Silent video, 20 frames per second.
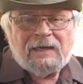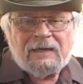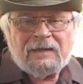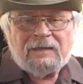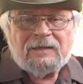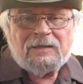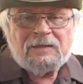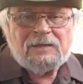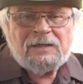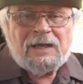
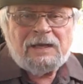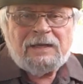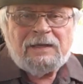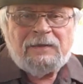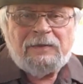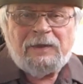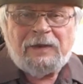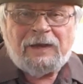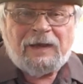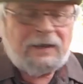The second
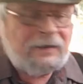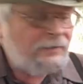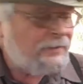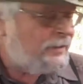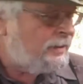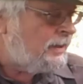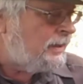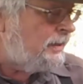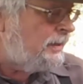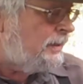thing I thought
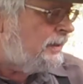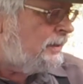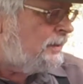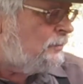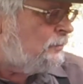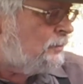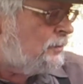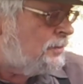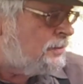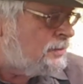I needed
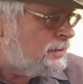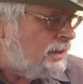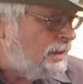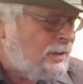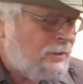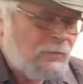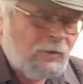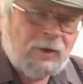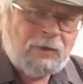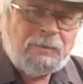was a
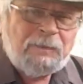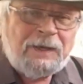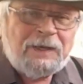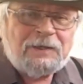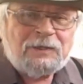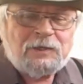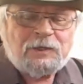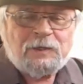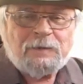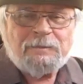
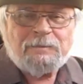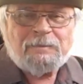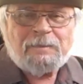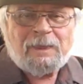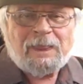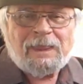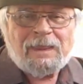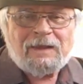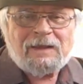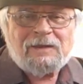workbench,
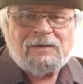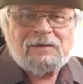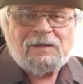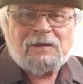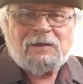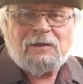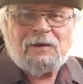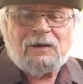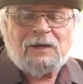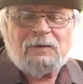because I
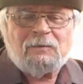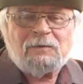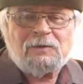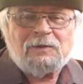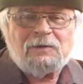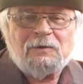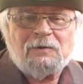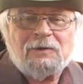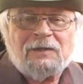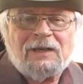thought I would
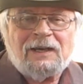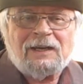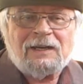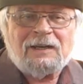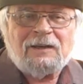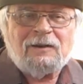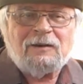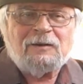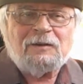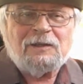do a lot of
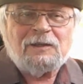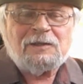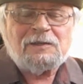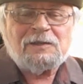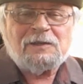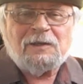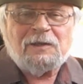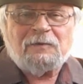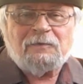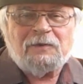gardening
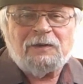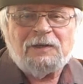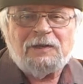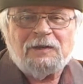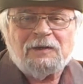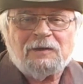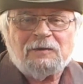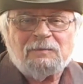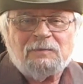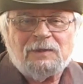stuff in
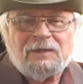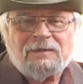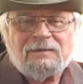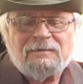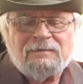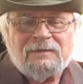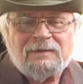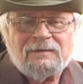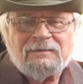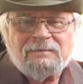here, but
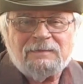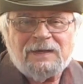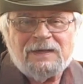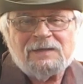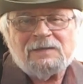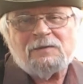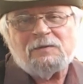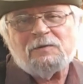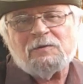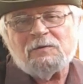as
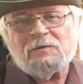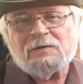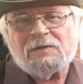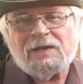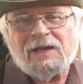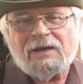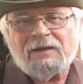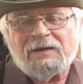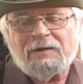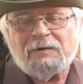it turns
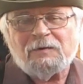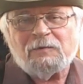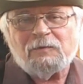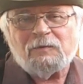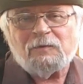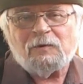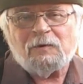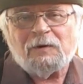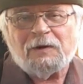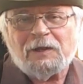out, here in
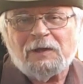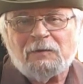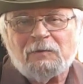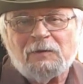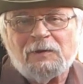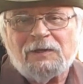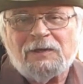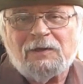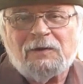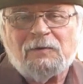Florida you
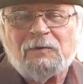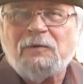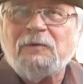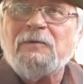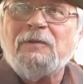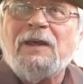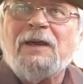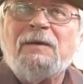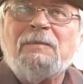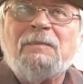really don't do
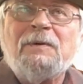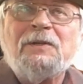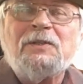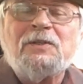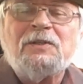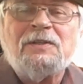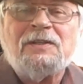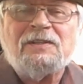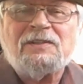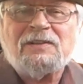that much
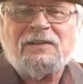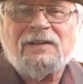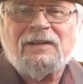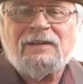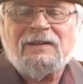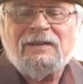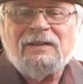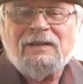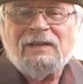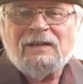in the shed,
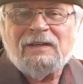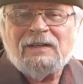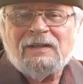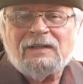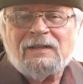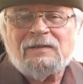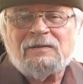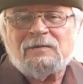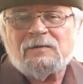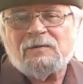
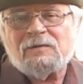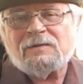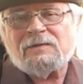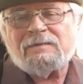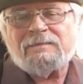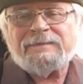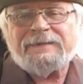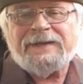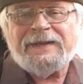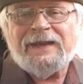because there's
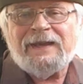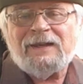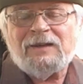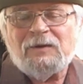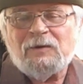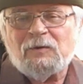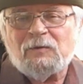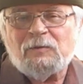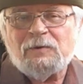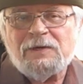kind of
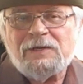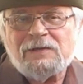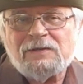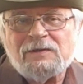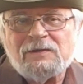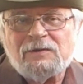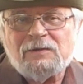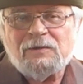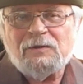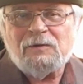no reason
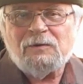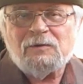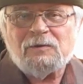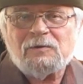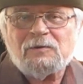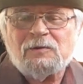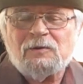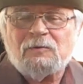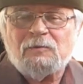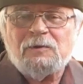to.
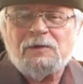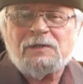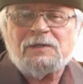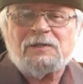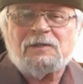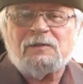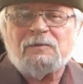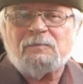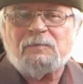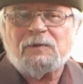There's no reason
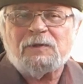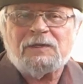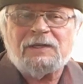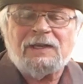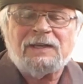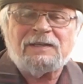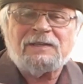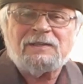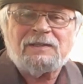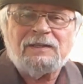to
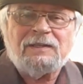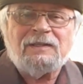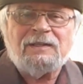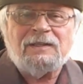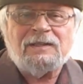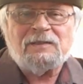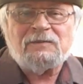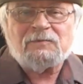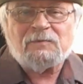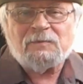protect
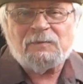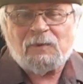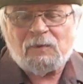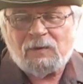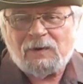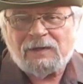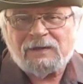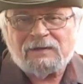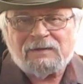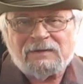seedlings from the
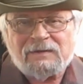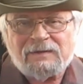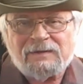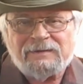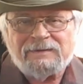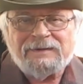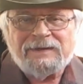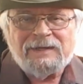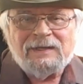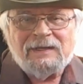weather
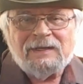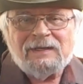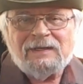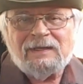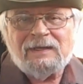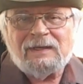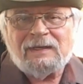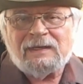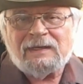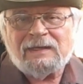and
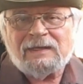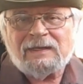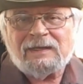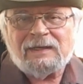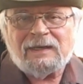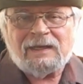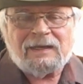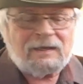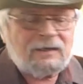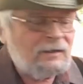yada yada
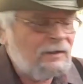yada.